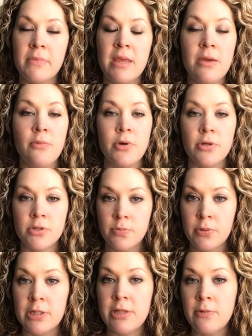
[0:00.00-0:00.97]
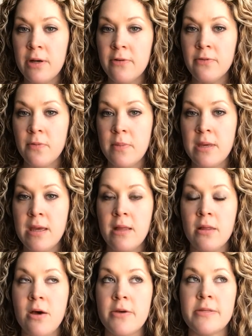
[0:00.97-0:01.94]
it worked pretty well for me. I
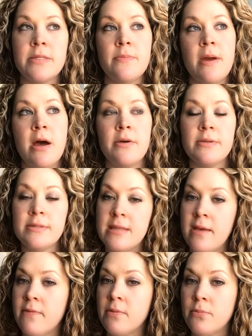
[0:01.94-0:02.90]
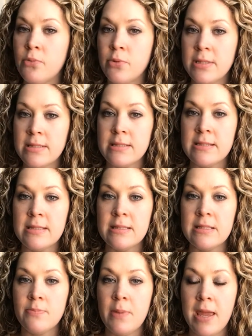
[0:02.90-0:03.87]
lost about
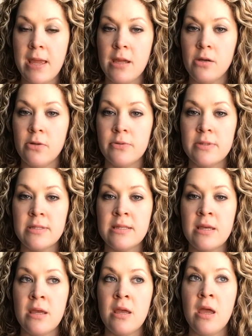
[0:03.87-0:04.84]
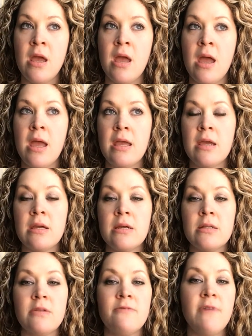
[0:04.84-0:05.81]
7.6 pounds
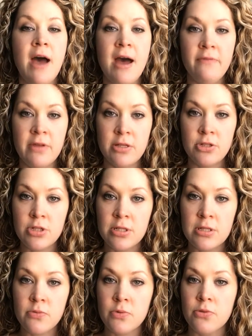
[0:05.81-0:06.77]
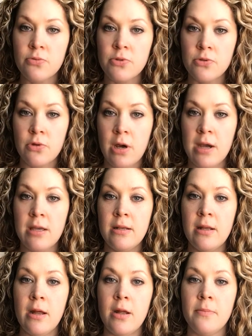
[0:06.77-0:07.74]
and 5 inches, which was
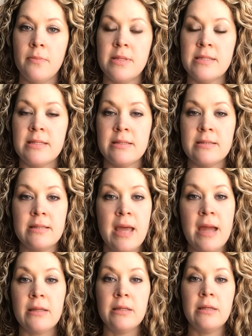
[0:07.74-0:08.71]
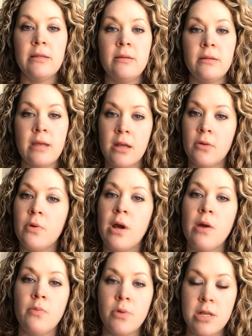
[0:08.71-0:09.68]
great. It's exactly kind of where
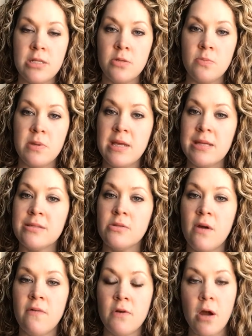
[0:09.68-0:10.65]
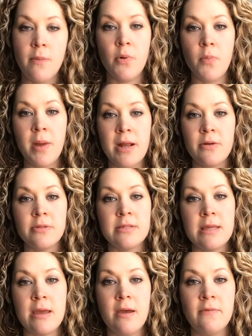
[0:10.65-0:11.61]
I wanted to be. I still have a couple
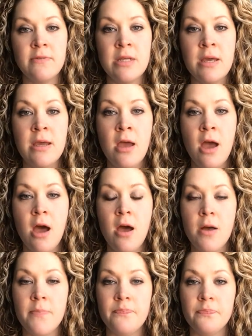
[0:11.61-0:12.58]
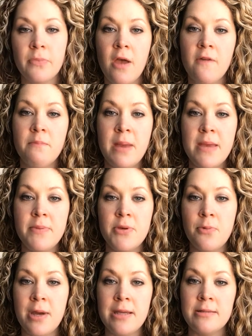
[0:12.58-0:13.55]
pounds left of
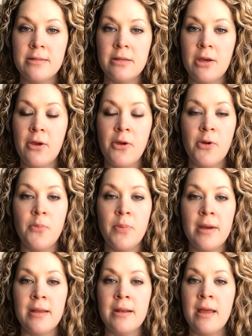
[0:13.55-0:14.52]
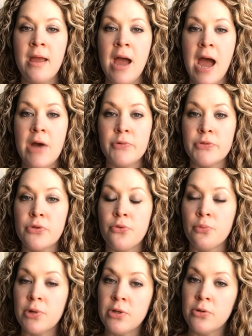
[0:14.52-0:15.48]
baby weight to go, but I was
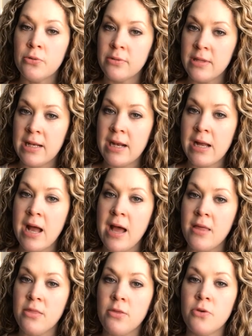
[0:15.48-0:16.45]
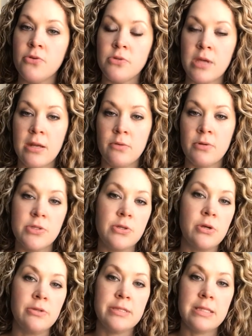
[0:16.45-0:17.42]
thrilled that I got those kind of
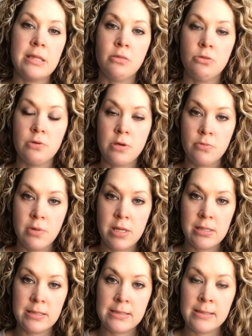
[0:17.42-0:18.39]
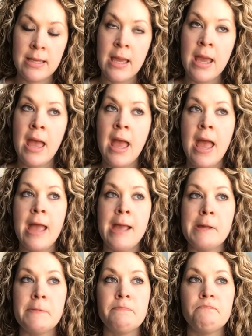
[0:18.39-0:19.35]
results in 3 weeks.
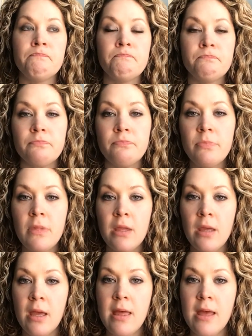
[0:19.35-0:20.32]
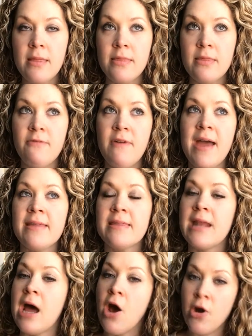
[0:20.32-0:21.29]
And the fact
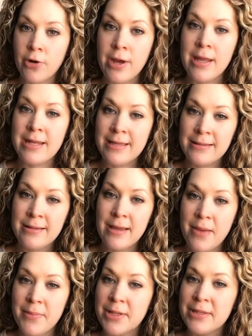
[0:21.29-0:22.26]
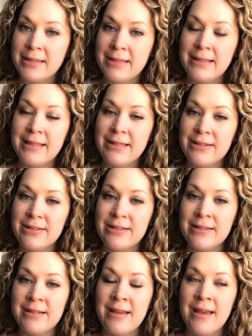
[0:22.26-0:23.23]
that I already am a clean
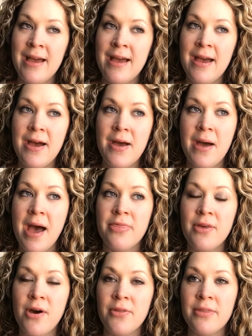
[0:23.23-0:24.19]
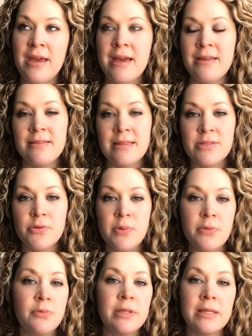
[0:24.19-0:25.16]
eater, I thought that this would
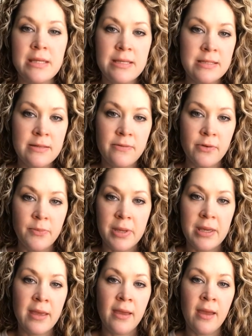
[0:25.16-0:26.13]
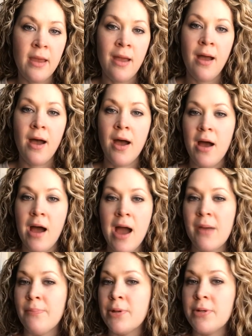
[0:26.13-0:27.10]
be really easy for me.
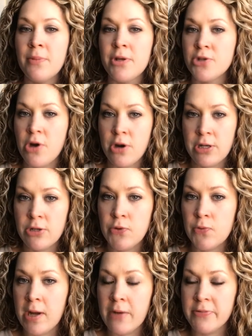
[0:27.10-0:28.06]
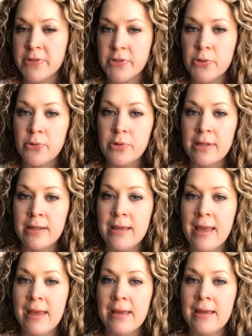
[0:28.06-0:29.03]
I pretty much already knew what I was doing,
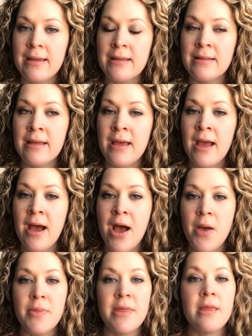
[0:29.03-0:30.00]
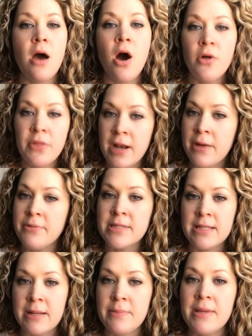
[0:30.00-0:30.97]
and that all that I was
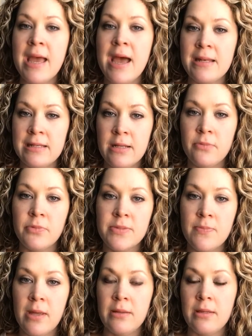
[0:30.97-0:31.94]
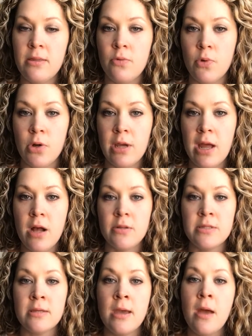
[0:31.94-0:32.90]
going to be adding in was mainly the
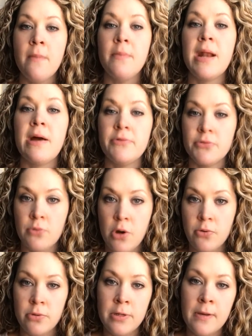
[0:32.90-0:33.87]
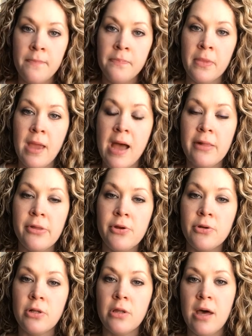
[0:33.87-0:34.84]
workouts, but I was wrong. I
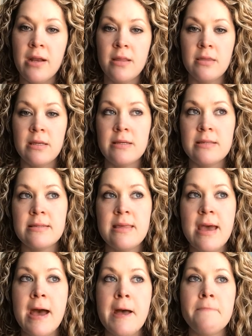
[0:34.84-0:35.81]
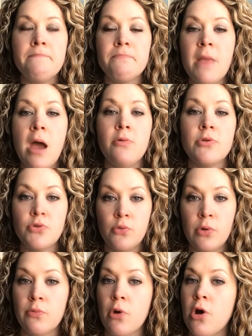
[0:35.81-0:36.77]
learned a lot of things that I was
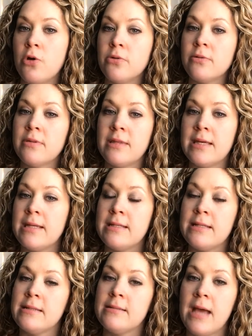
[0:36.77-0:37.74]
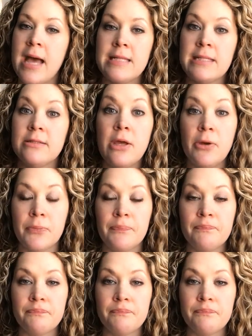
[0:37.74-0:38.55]
doing wrong that I didn't know.